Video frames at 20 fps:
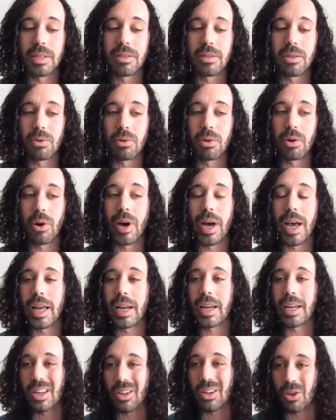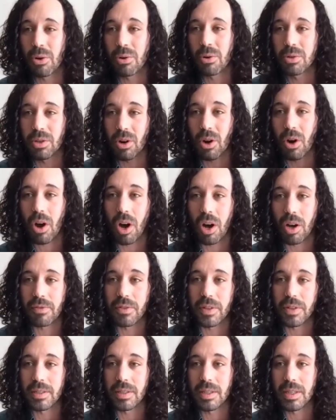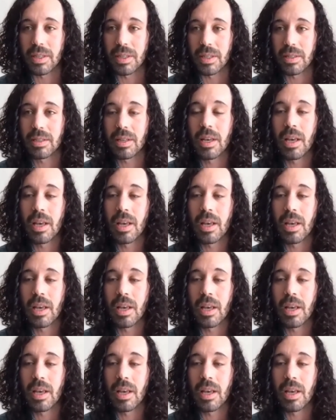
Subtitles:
to go ahead and close our offices.